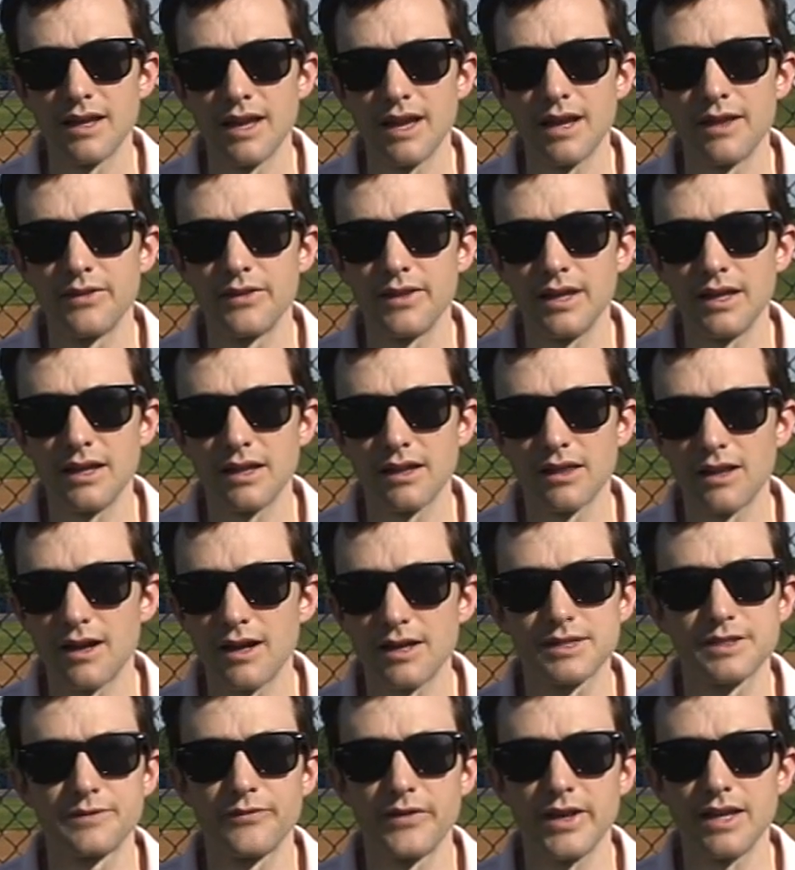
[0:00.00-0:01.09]
and the
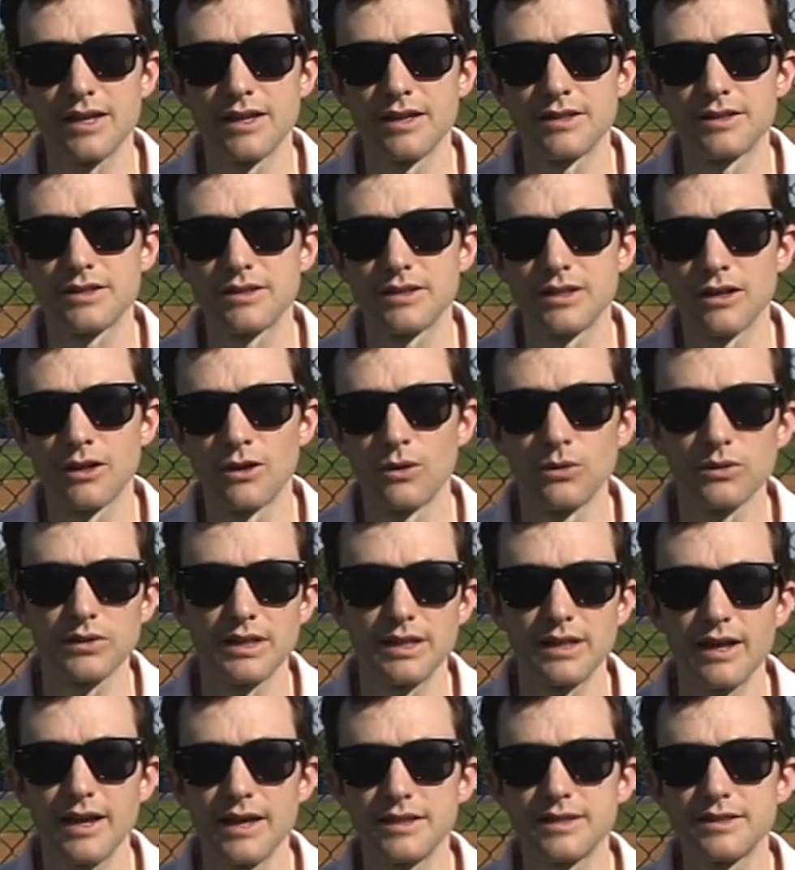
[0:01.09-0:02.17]
Las Vegas
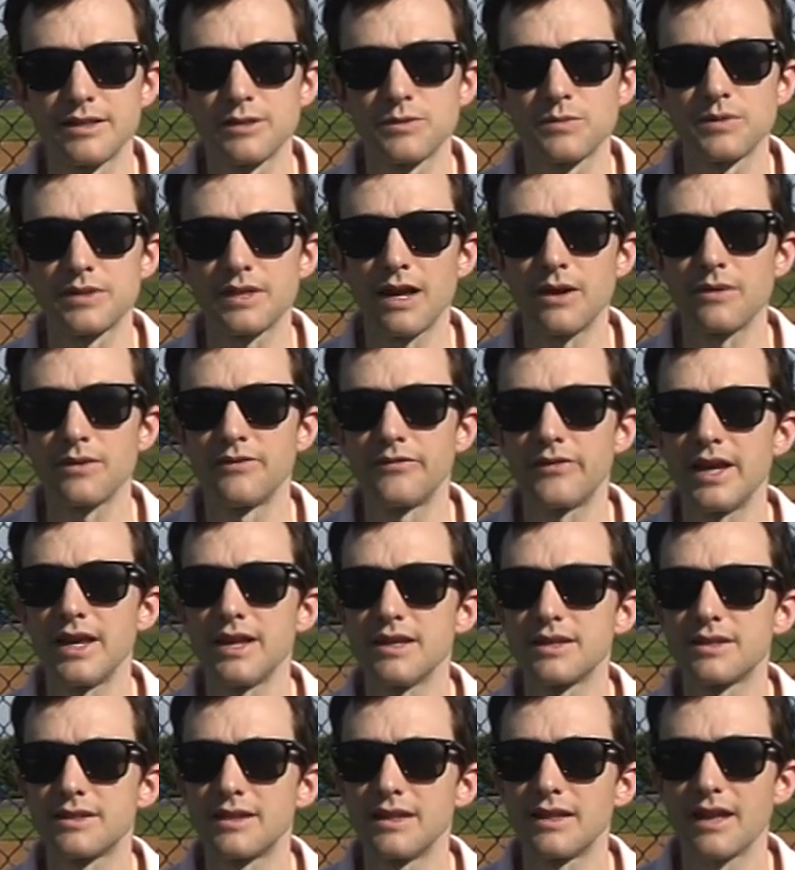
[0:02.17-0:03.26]
Golden Knights. This was out in
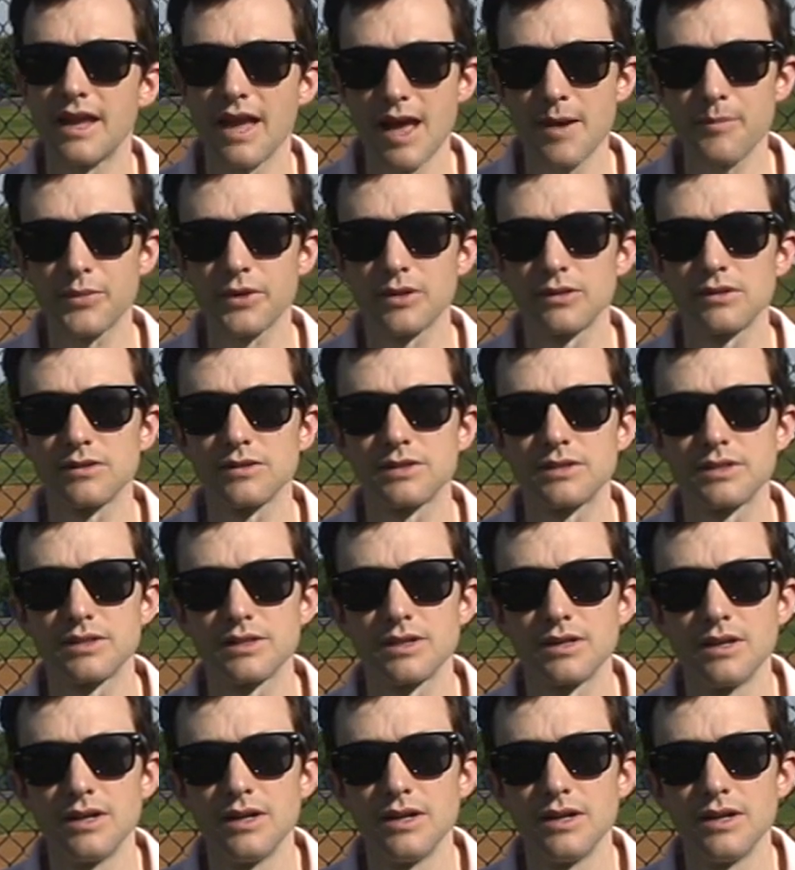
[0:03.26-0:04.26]
Vegas. The Capitals